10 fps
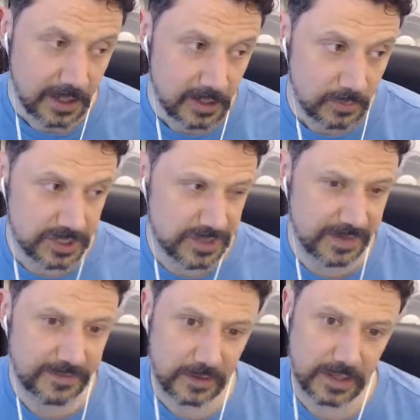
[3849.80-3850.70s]
which to me
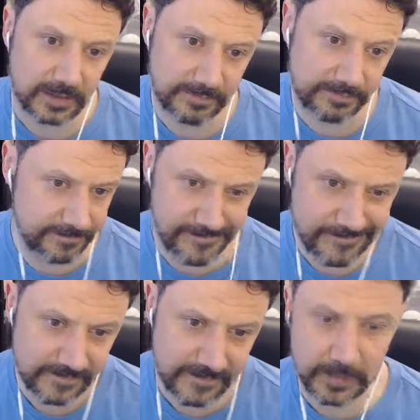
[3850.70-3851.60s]
felt like
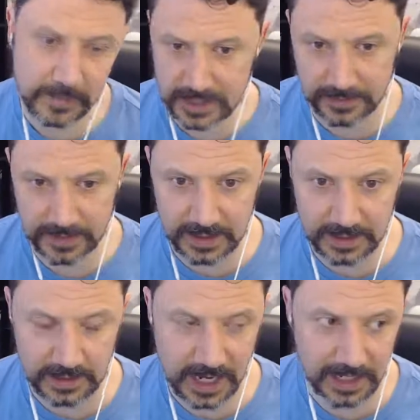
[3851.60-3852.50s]
very much like
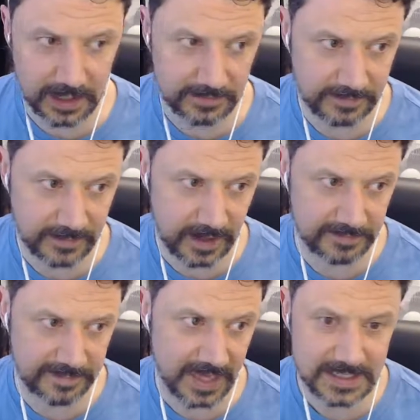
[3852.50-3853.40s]
the kind of uh,
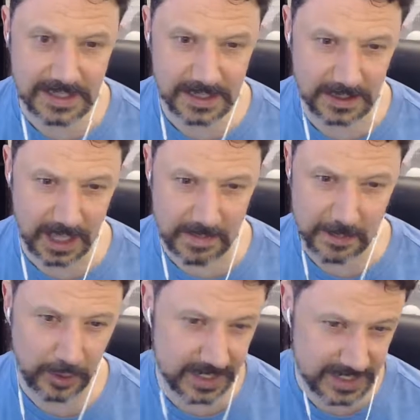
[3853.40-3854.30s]
Vancian like
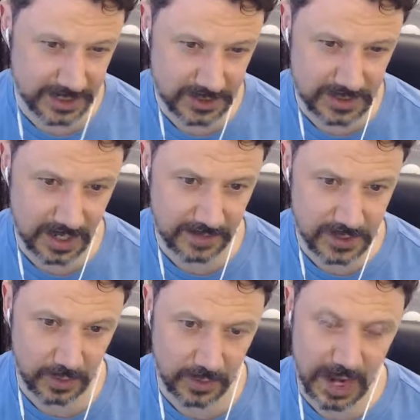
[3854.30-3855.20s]
memorization stuff.
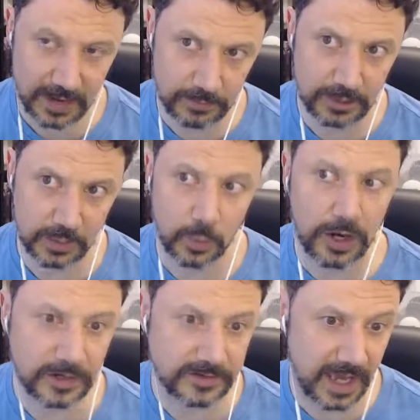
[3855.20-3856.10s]
So I really
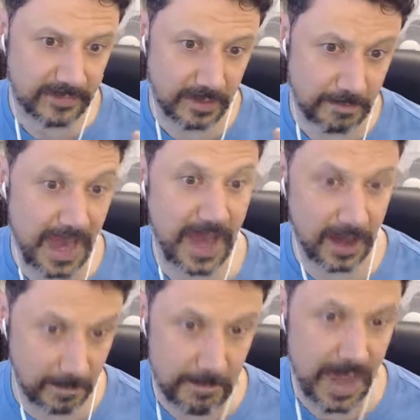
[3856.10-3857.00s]
wanted to have a, ma-
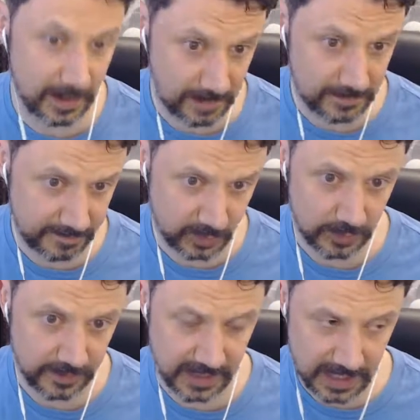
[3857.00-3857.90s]
a mana fuel
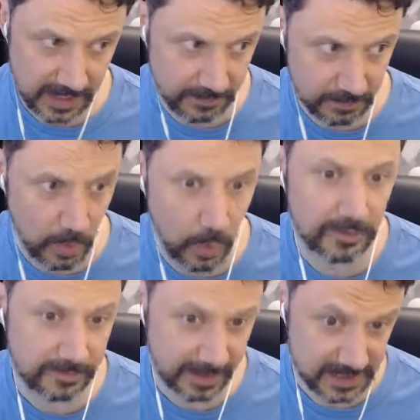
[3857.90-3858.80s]
thing that gave more
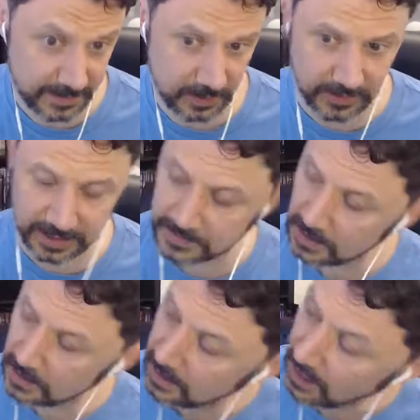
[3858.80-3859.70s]
flexibility.
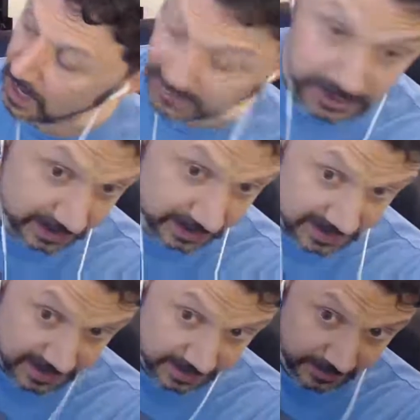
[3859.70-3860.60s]
And that's what the
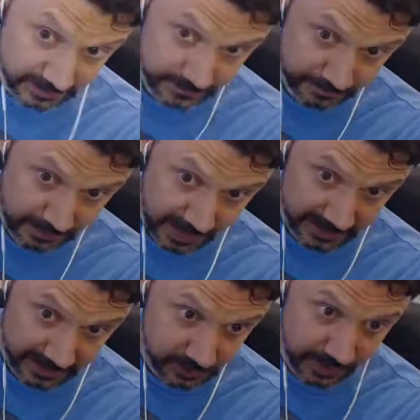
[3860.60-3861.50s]
system is. And
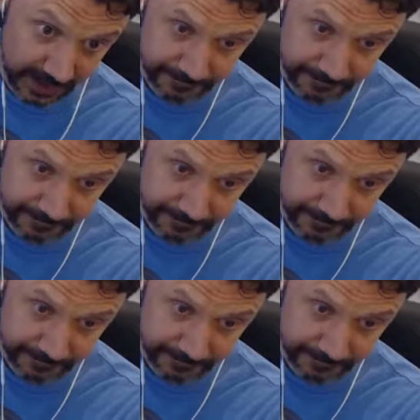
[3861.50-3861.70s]
it's great.